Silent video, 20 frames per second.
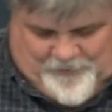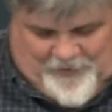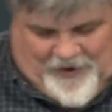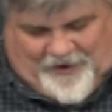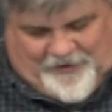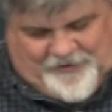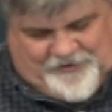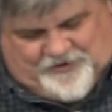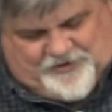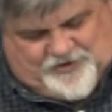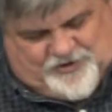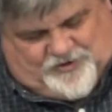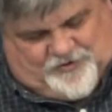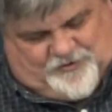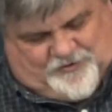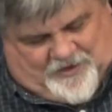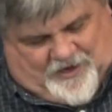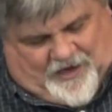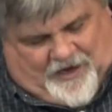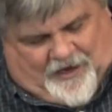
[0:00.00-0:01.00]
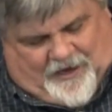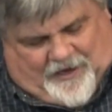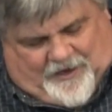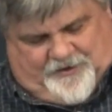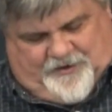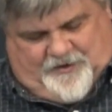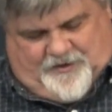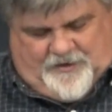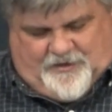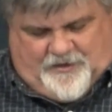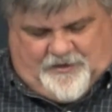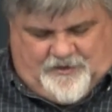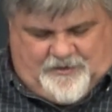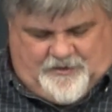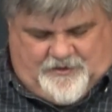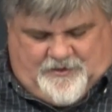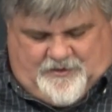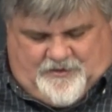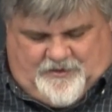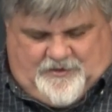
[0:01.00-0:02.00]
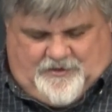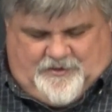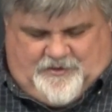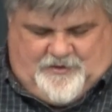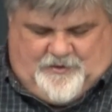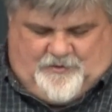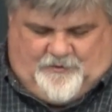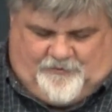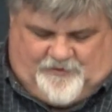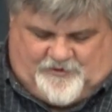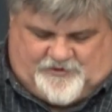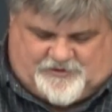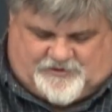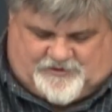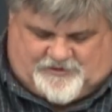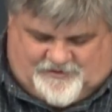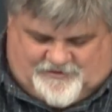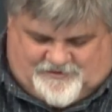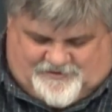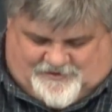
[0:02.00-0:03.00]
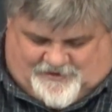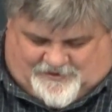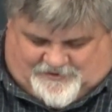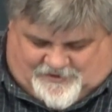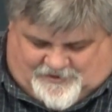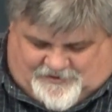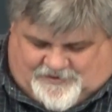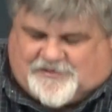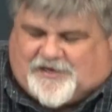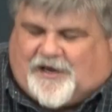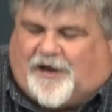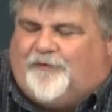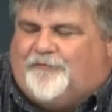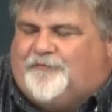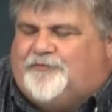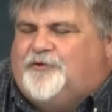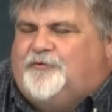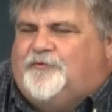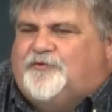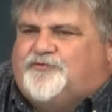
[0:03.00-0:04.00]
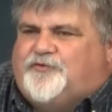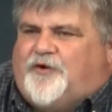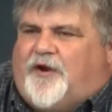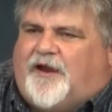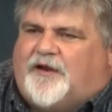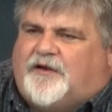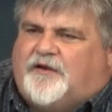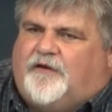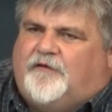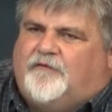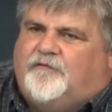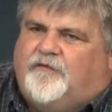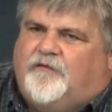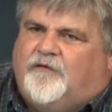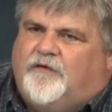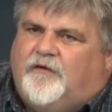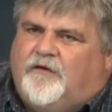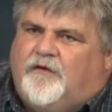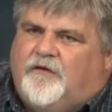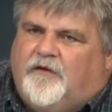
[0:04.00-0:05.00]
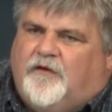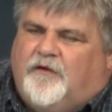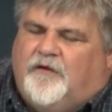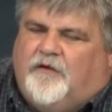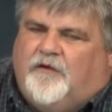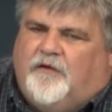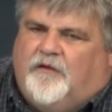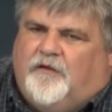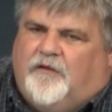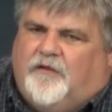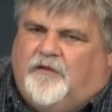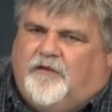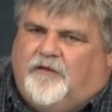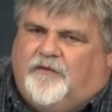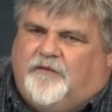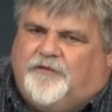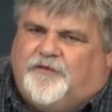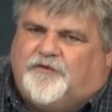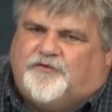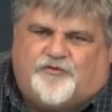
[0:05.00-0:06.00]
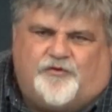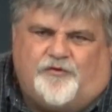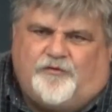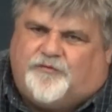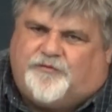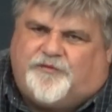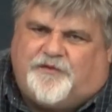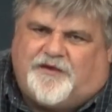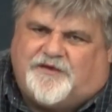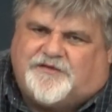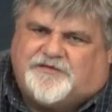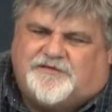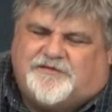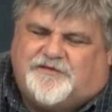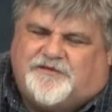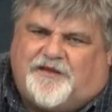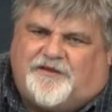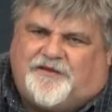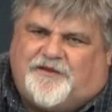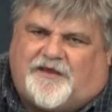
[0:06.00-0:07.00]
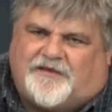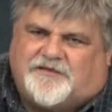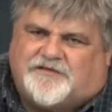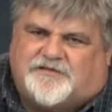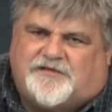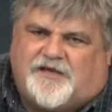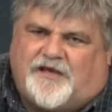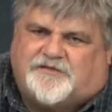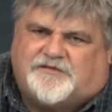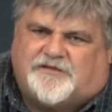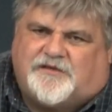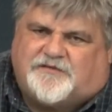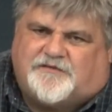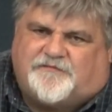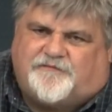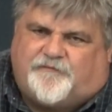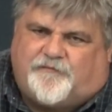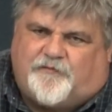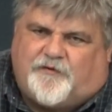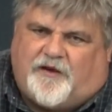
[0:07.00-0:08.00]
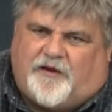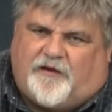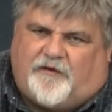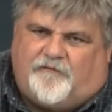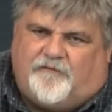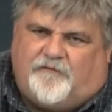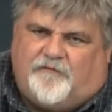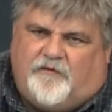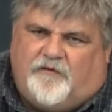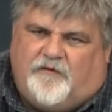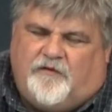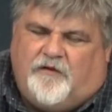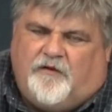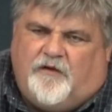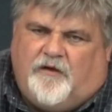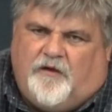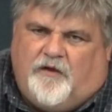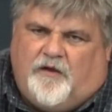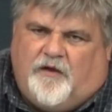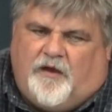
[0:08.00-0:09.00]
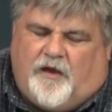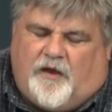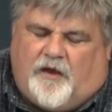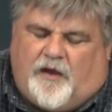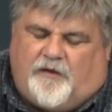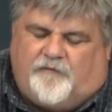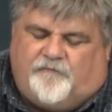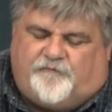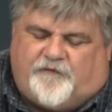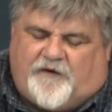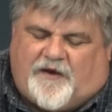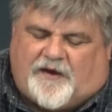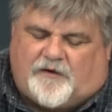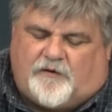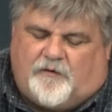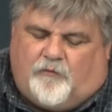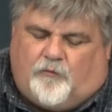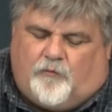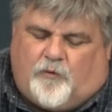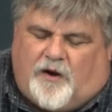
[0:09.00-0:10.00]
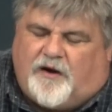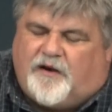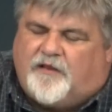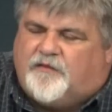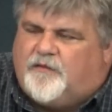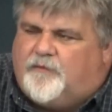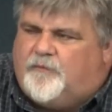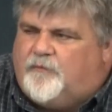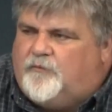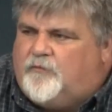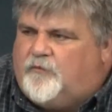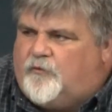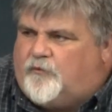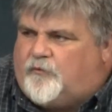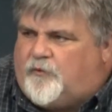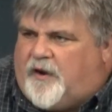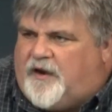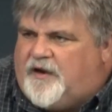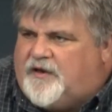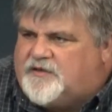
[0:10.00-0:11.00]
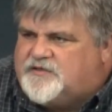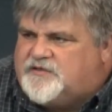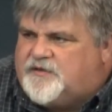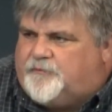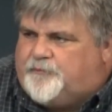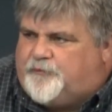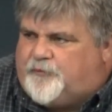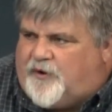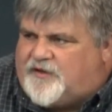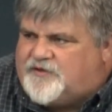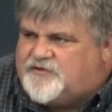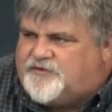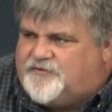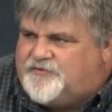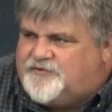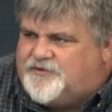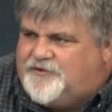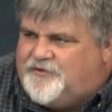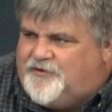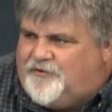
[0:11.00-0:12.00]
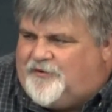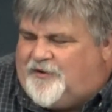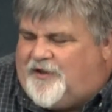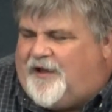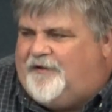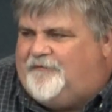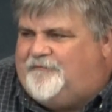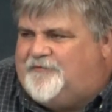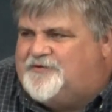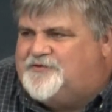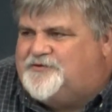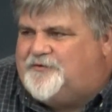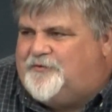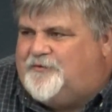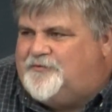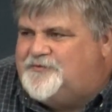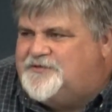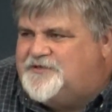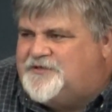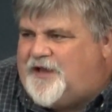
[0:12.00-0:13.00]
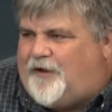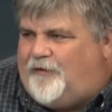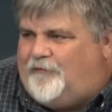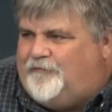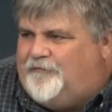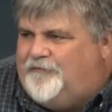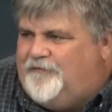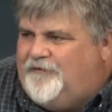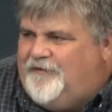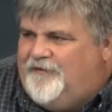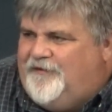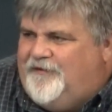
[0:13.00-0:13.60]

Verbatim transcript: bondage to God, which doesn't sound too attractive. The truth is, then that sets us free. In fact, one of the greatest oppressors in your life is your own self.